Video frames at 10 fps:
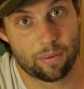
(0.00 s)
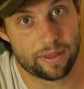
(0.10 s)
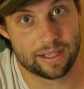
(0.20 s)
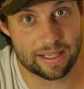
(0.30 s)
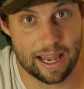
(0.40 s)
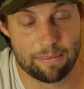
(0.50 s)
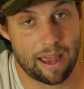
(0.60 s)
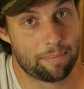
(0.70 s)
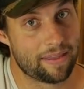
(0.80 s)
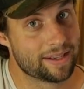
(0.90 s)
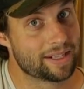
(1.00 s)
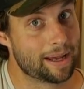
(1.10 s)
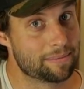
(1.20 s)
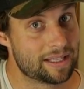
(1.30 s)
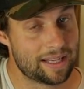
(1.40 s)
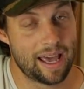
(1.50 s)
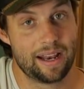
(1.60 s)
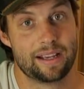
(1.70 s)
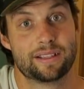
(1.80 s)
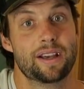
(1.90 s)
with the same amp at the same
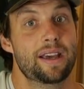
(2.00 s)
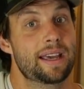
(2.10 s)
settings,